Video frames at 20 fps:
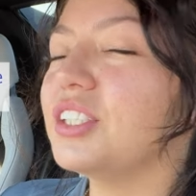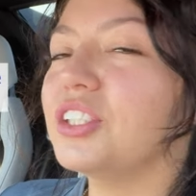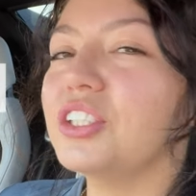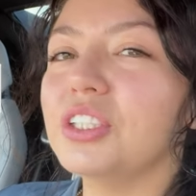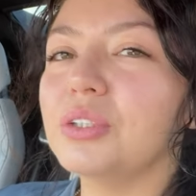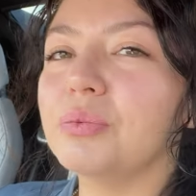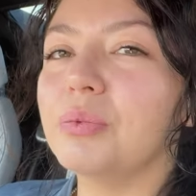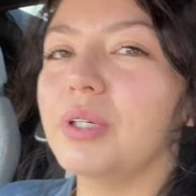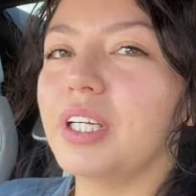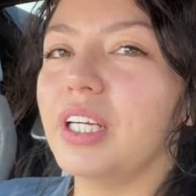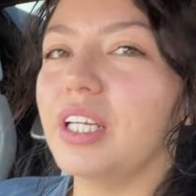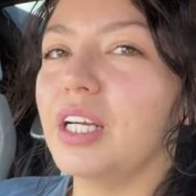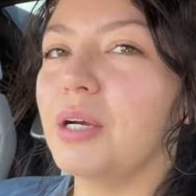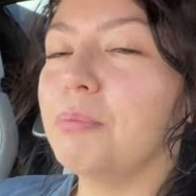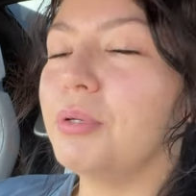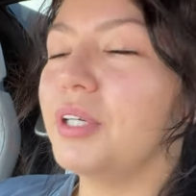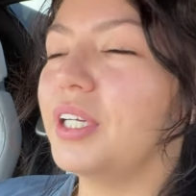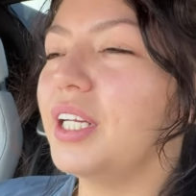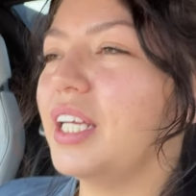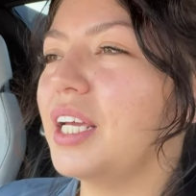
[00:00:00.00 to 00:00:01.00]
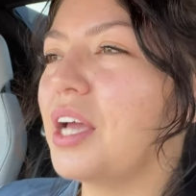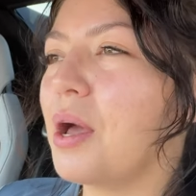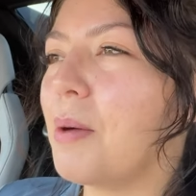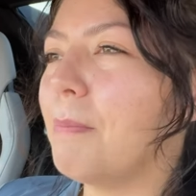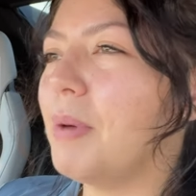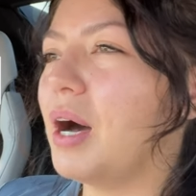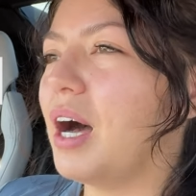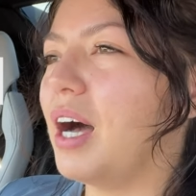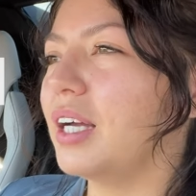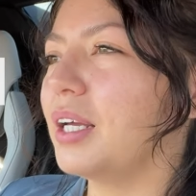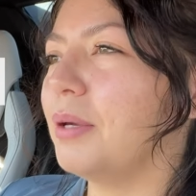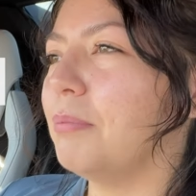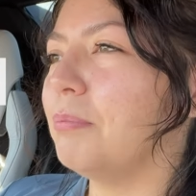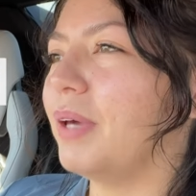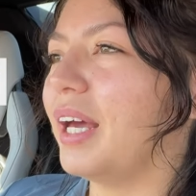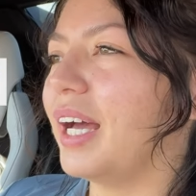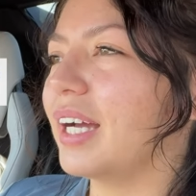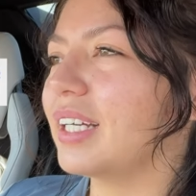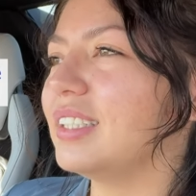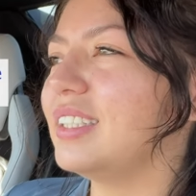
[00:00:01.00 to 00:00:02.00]
are just working on putting Mach
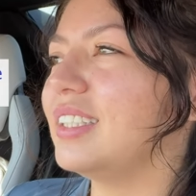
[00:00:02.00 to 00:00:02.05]
back